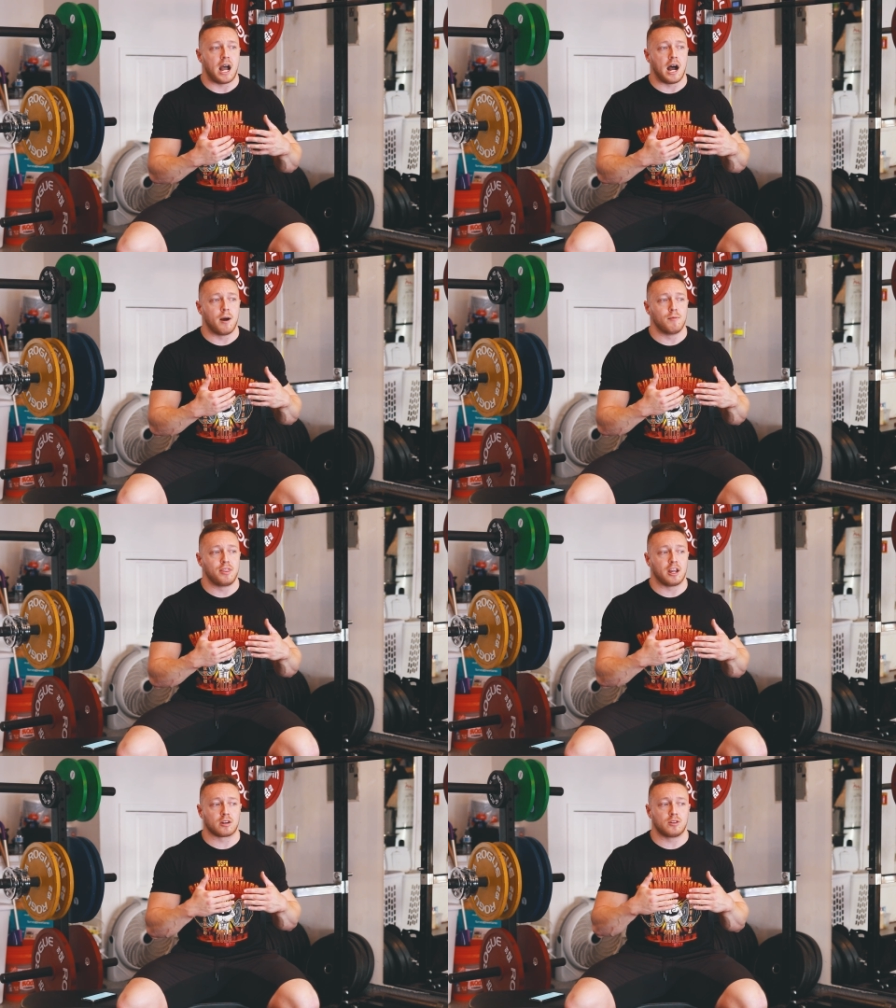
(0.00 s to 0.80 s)
Um,
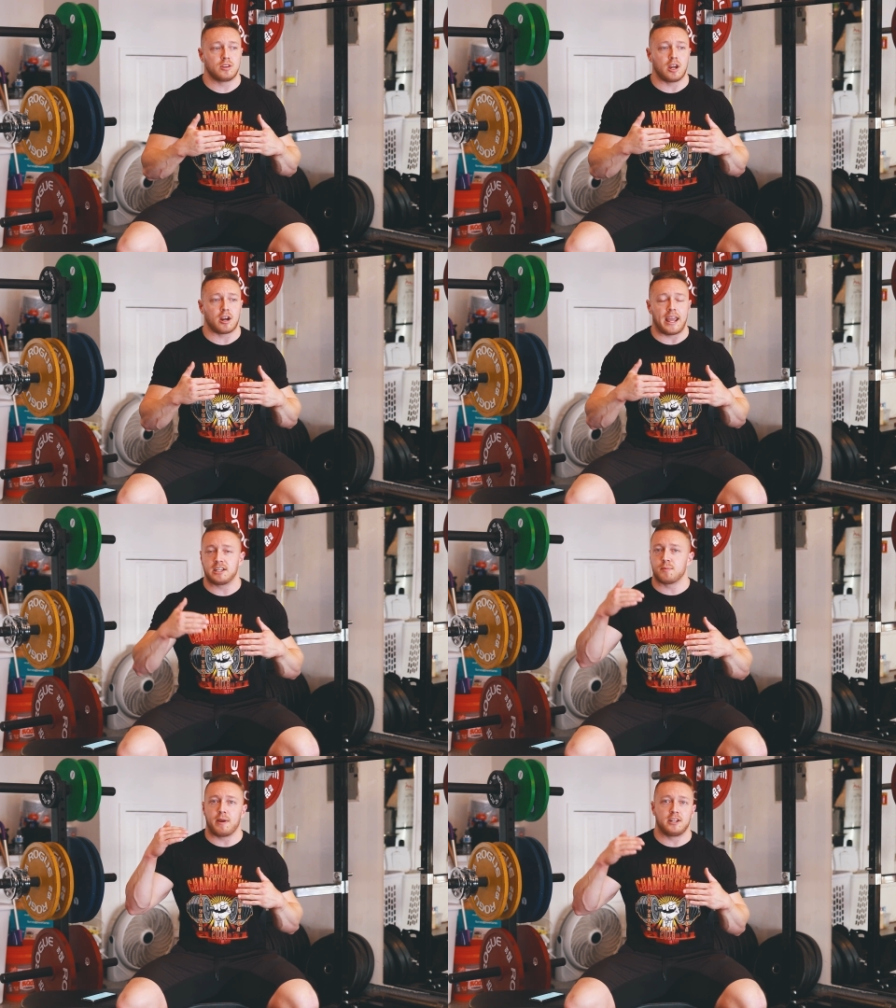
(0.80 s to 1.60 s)
their, their
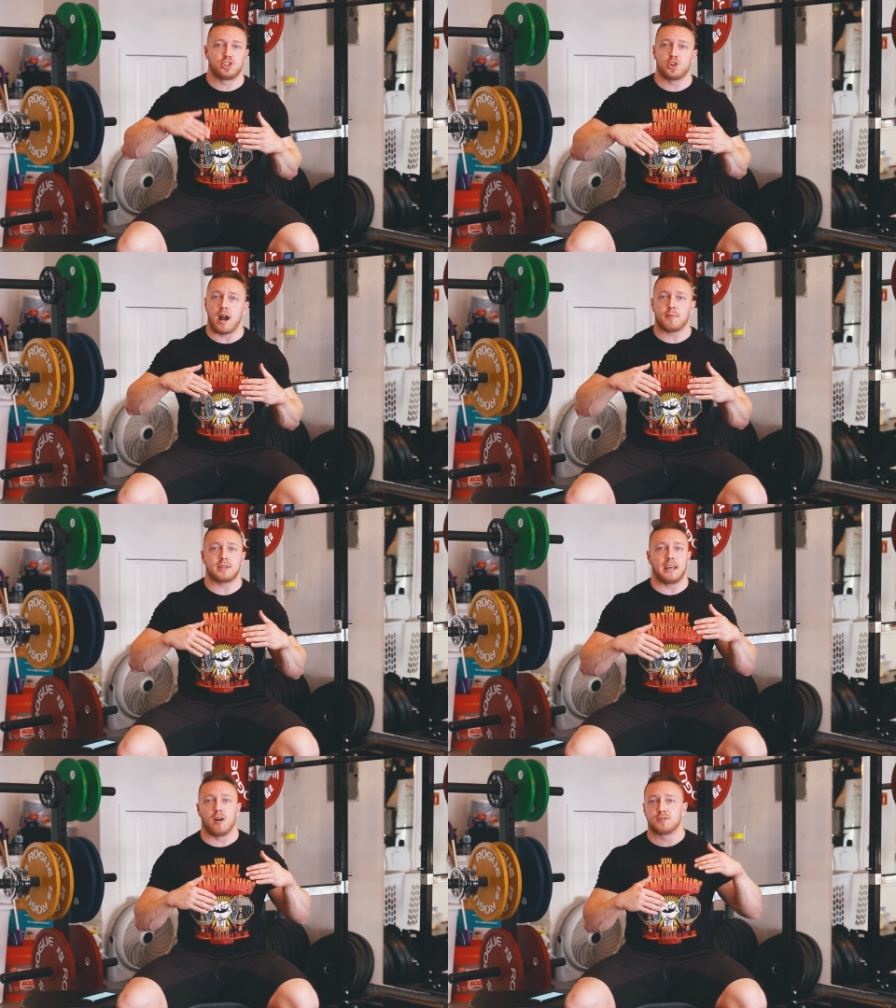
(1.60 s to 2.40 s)
aches and pains dropped,
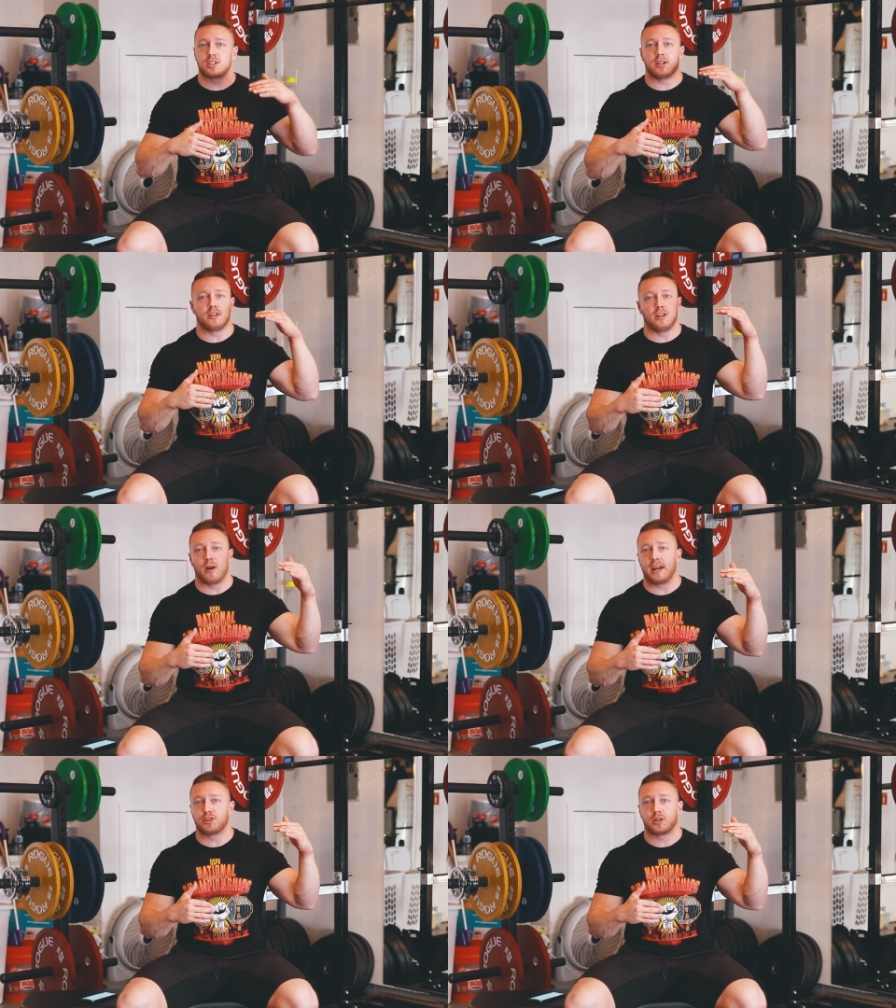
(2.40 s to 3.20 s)
and all of a sudden, you know,
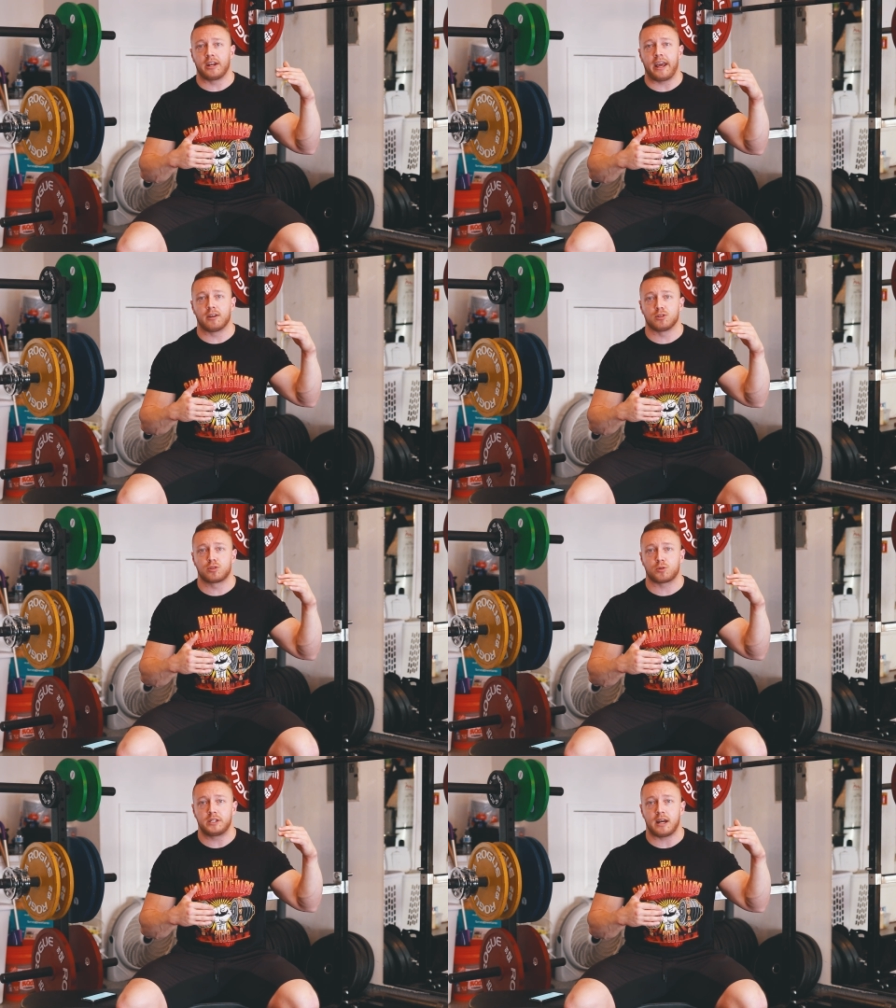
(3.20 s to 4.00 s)
Andrew can handle
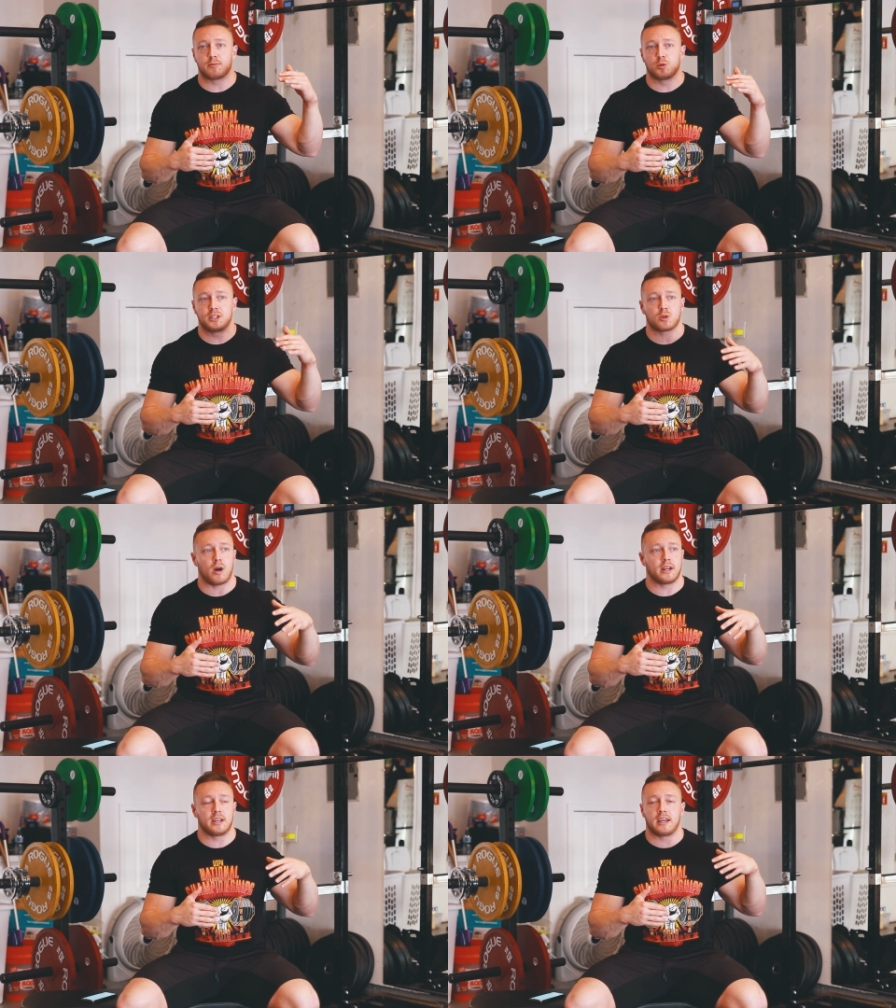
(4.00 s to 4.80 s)
three times a week
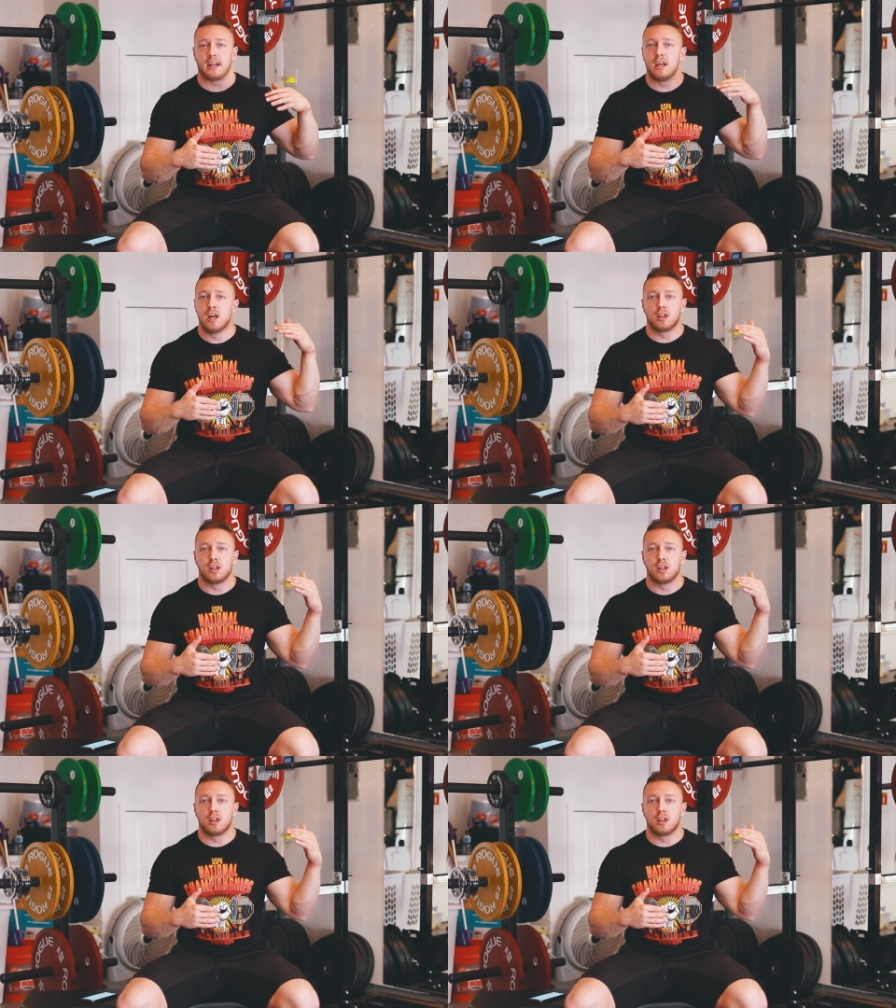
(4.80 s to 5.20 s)
squatting again.